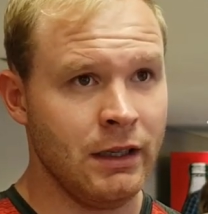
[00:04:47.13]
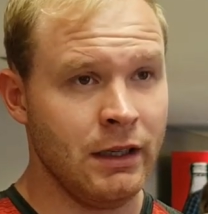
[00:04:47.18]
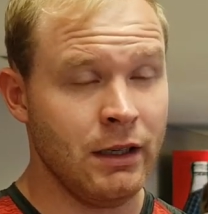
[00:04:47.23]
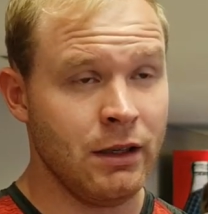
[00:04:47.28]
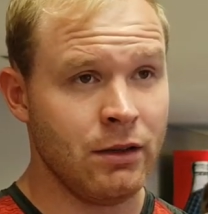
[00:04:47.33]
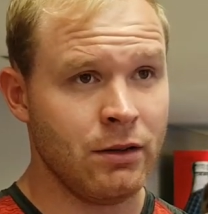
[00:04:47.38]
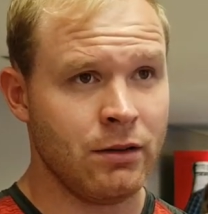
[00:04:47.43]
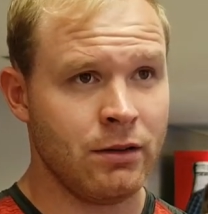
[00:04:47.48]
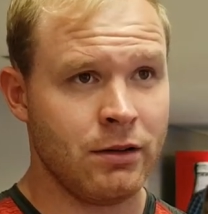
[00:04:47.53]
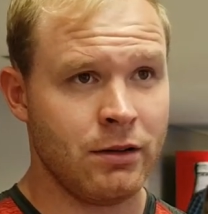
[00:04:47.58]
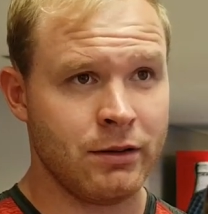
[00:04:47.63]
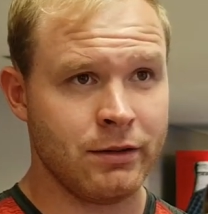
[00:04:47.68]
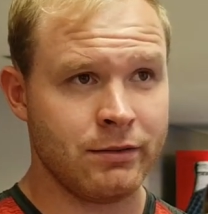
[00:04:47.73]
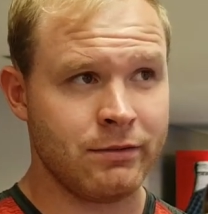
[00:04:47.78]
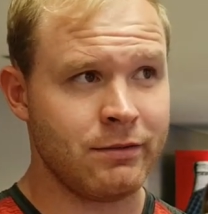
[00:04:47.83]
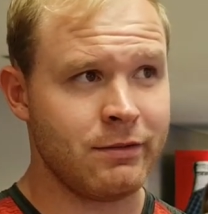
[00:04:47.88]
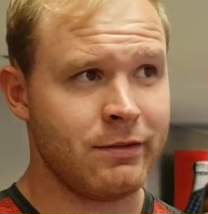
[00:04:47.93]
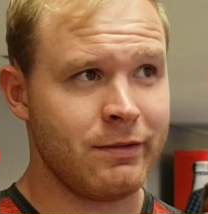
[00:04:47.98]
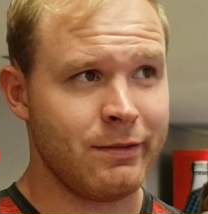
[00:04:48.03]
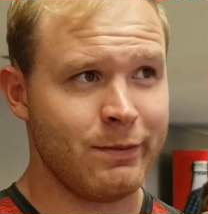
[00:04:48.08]
Well,
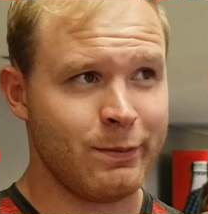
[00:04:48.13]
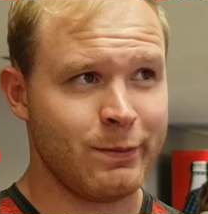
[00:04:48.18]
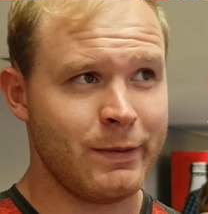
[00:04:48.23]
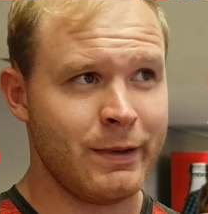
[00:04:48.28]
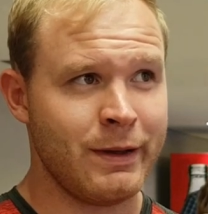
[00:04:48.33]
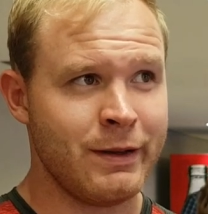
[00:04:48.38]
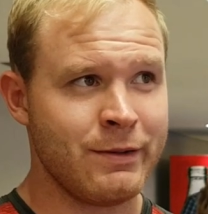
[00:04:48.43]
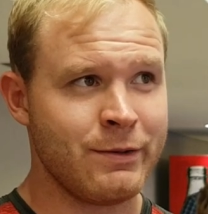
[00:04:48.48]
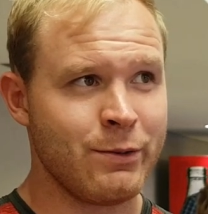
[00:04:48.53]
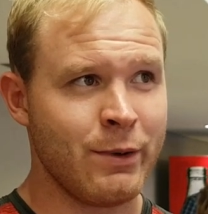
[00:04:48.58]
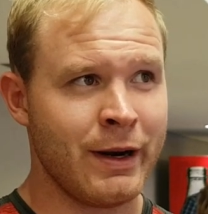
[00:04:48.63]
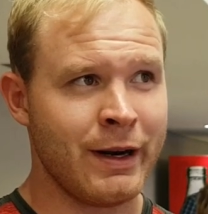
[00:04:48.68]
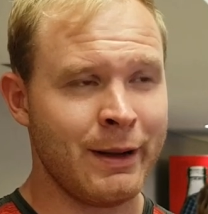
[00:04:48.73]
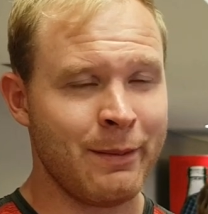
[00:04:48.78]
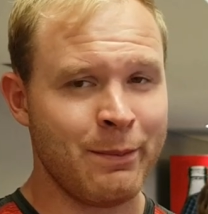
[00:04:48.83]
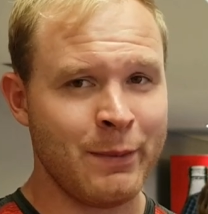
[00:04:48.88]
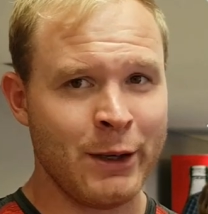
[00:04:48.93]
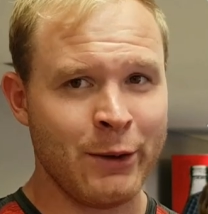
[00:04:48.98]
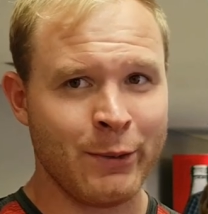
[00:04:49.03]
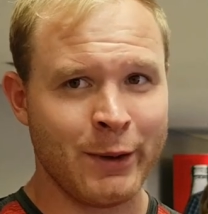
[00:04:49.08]
he's run at
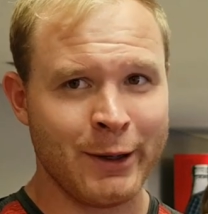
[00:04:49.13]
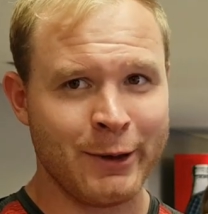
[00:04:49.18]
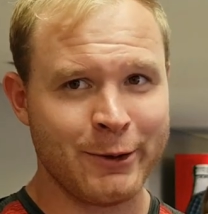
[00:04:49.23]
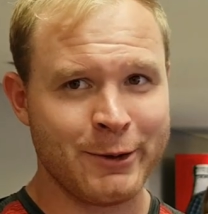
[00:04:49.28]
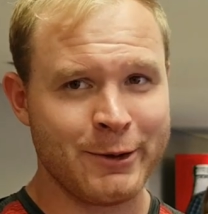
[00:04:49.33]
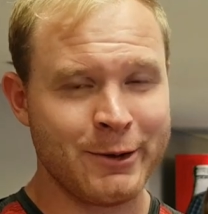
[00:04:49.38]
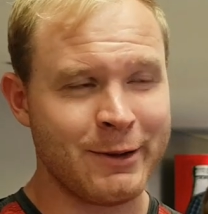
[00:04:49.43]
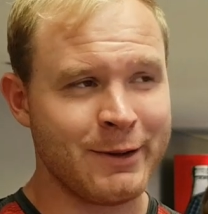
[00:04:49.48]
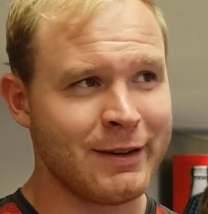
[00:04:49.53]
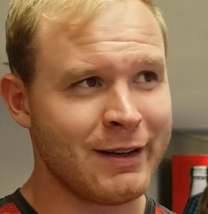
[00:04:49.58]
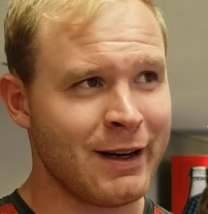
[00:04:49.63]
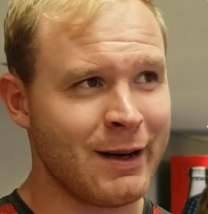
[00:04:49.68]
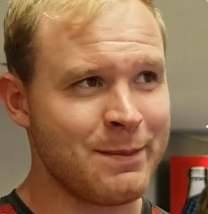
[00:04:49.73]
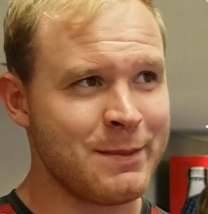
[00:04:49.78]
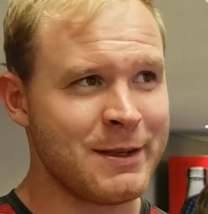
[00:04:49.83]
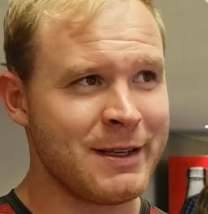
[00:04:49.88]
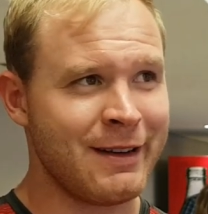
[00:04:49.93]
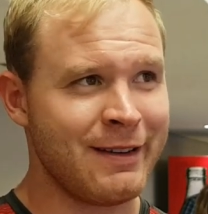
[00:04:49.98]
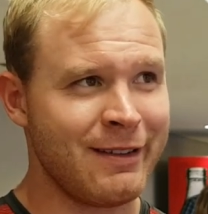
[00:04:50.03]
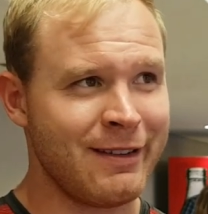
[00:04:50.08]
me one or two
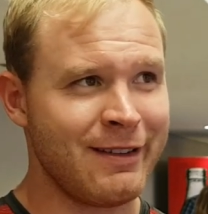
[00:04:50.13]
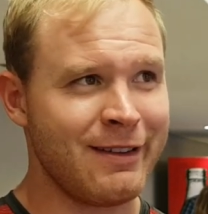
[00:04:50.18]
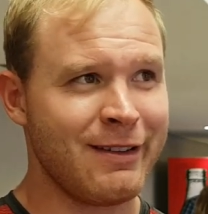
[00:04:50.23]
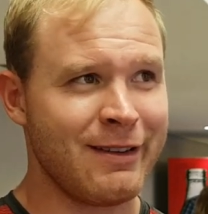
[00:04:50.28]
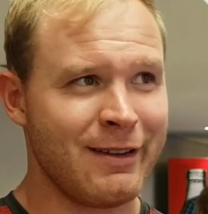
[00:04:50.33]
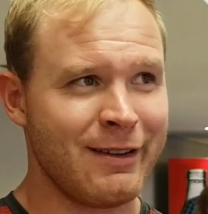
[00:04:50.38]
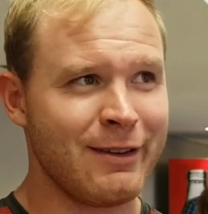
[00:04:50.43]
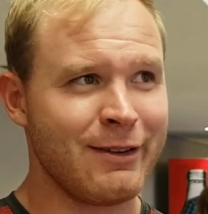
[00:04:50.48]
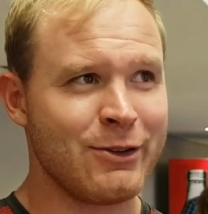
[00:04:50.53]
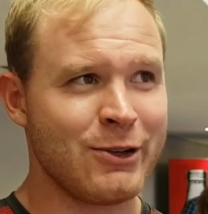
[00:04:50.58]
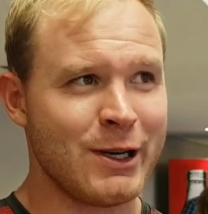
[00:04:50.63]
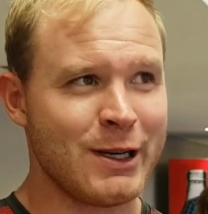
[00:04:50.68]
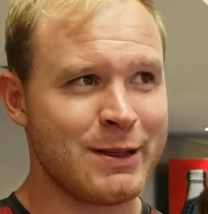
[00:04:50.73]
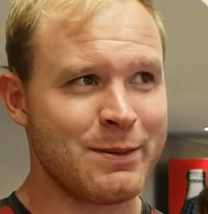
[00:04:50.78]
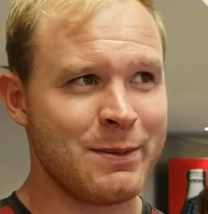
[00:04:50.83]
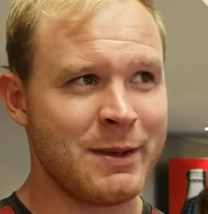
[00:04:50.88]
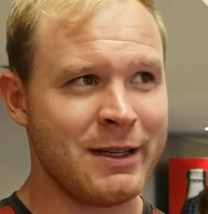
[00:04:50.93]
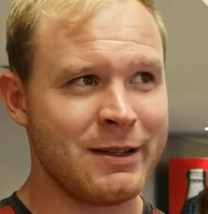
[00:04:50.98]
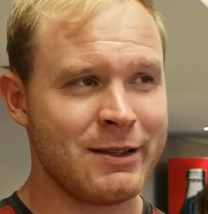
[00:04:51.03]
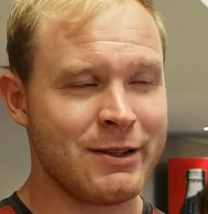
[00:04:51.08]
times, and trust
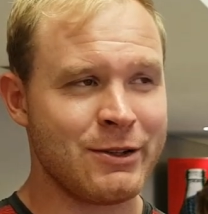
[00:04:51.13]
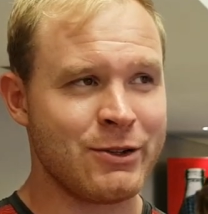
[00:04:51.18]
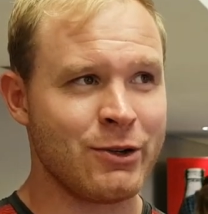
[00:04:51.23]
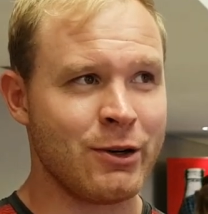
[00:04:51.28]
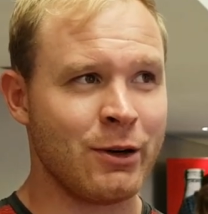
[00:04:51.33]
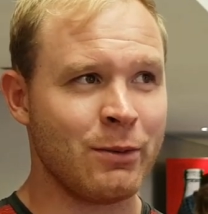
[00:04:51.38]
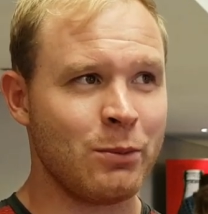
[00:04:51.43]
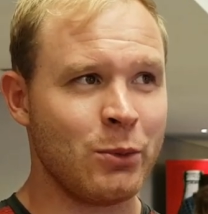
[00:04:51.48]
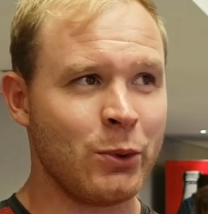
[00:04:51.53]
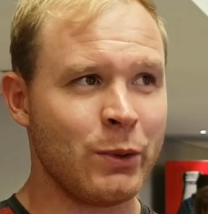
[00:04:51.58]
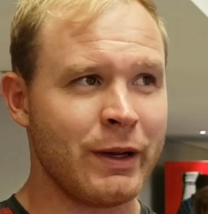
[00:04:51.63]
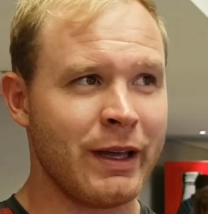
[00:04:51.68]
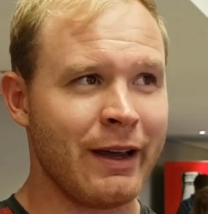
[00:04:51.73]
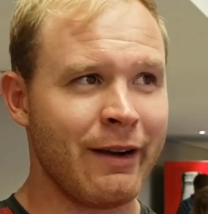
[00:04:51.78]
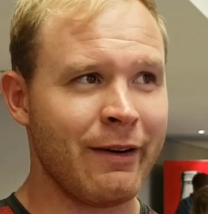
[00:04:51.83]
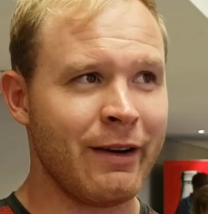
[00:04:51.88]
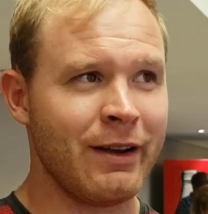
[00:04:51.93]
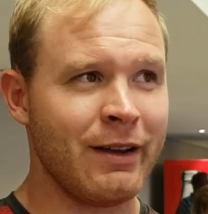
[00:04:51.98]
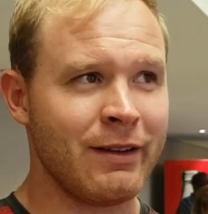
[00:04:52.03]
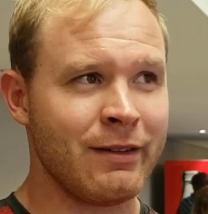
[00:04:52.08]
me, he's a strong ball carrier.